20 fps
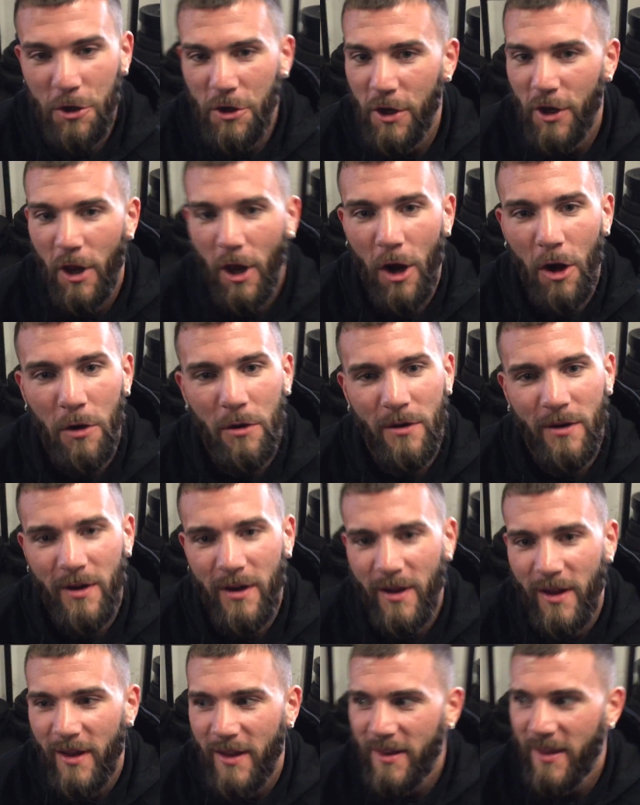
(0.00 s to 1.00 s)
I'm good to go.
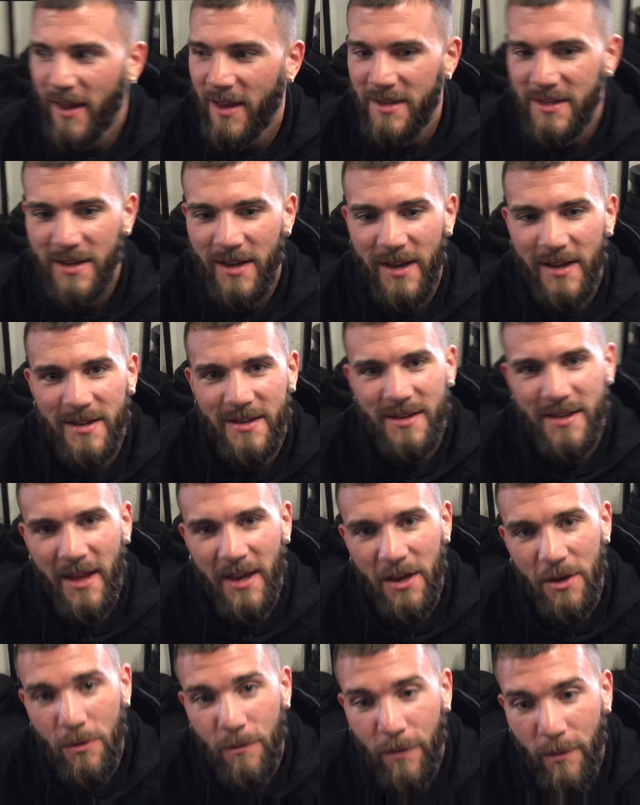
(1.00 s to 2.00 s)
Yes, yes.
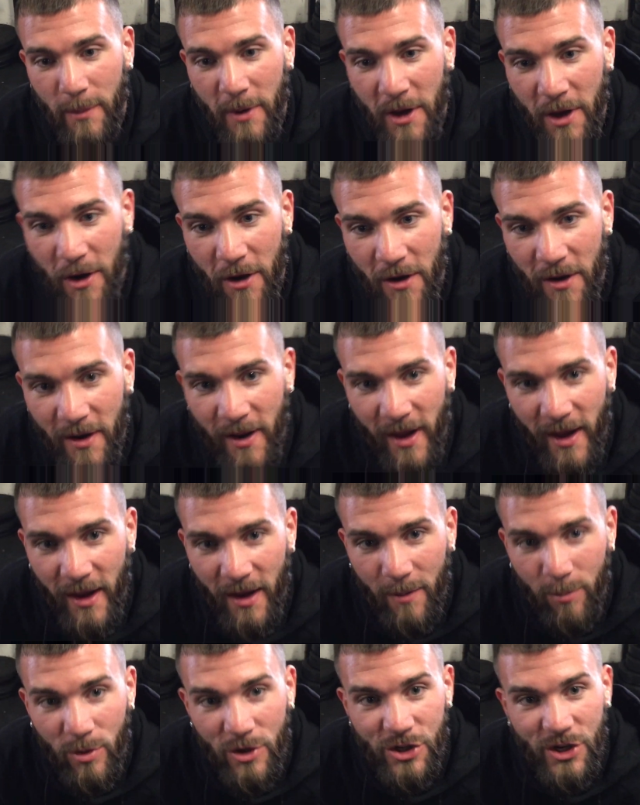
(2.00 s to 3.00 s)
Thank you for being here
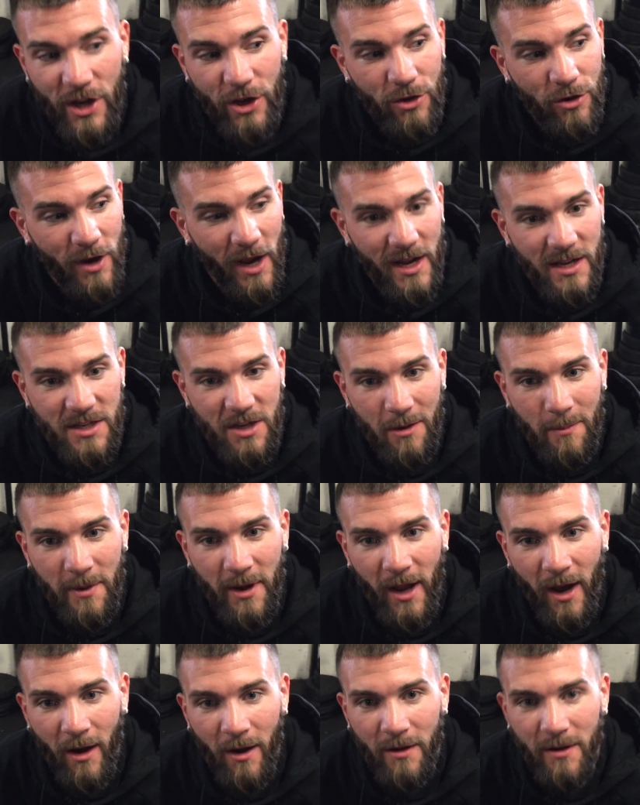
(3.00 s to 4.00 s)
today. Appreciate you guys coming
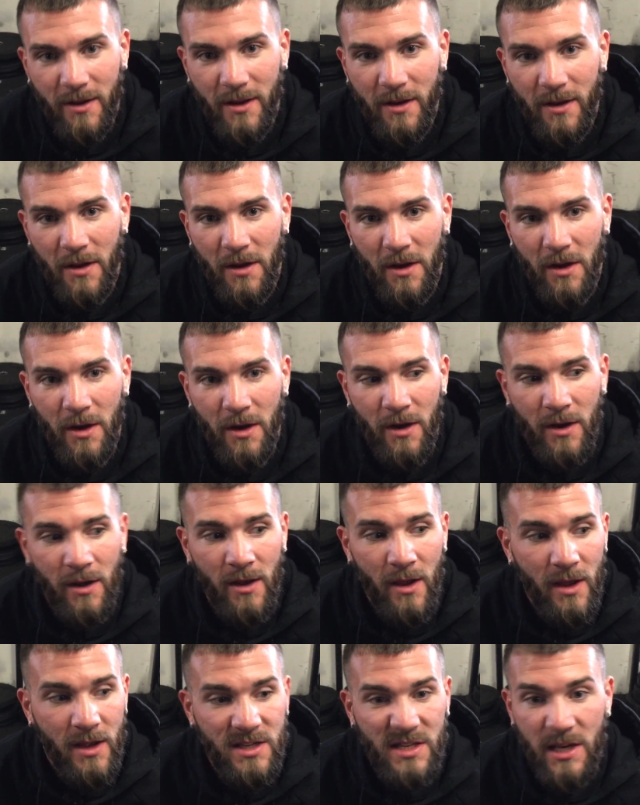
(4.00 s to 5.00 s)
out
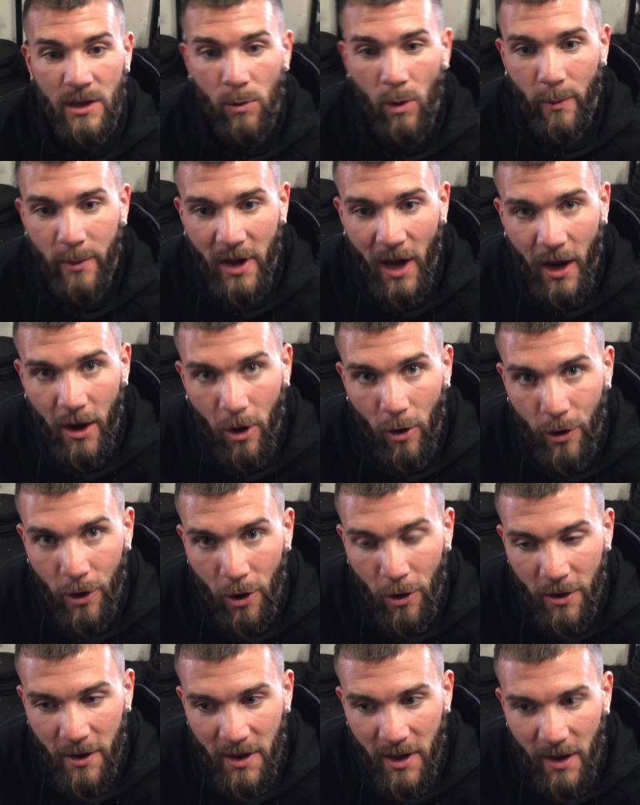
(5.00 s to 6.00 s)
and seeing what we got going
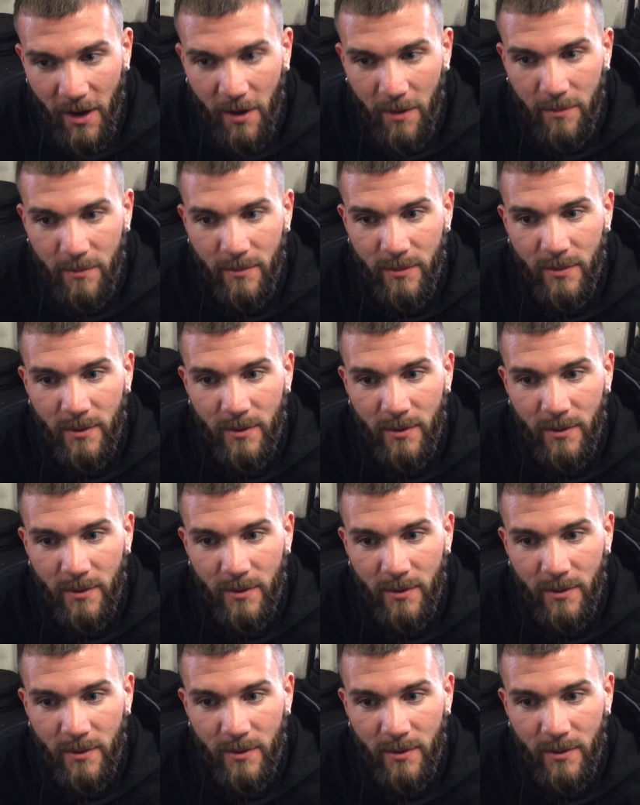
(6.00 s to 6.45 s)
on in camp.